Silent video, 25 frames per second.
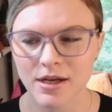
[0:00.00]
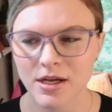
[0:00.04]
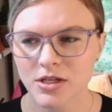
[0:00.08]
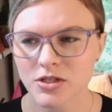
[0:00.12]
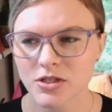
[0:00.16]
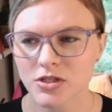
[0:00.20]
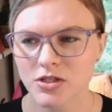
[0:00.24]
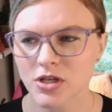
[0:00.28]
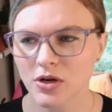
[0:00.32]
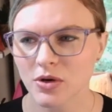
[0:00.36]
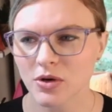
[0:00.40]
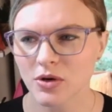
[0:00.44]

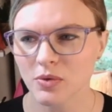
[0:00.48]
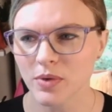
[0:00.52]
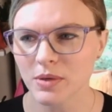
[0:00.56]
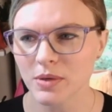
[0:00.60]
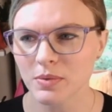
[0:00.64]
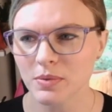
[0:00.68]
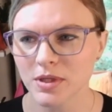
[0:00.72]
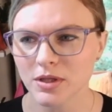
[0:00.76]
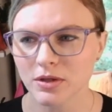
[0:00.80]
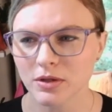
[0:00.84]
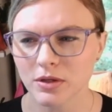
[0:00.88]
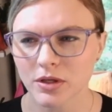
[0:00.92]
So we
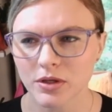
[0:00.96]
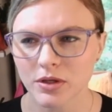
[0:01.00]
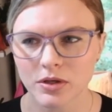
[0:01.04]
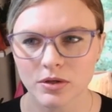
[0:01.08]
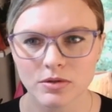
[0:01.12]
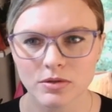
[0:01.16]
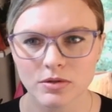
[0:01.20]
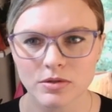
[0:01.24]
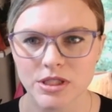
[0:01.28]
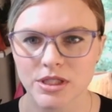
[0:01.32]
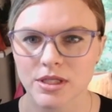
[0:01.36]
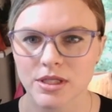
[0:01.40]
would
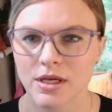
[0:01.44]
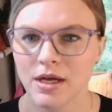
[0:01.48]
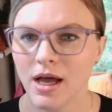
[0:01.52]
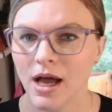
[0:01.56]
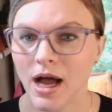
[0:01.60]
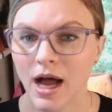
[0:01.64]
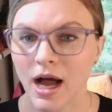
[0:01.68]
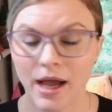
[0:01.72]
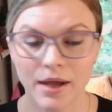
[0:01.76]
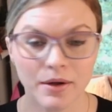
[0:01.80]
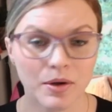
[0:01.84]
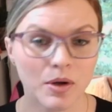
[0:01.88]
lose,
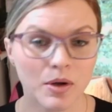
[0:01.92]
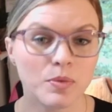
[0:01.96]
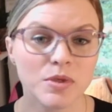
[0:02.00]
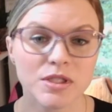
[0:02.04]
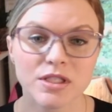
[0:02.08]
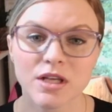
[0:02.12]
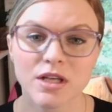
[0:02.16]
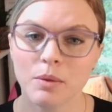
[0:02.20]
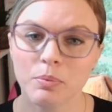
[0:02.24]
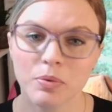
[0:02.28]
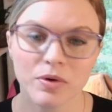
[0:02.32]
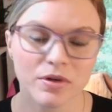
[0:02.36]
it
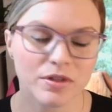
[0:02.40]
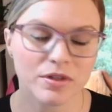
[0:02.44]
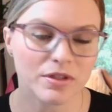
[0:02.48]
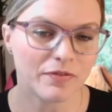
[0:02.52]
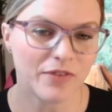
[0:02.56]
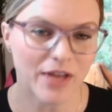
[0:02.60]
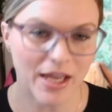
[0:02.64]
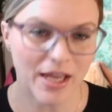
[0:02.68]
was upward of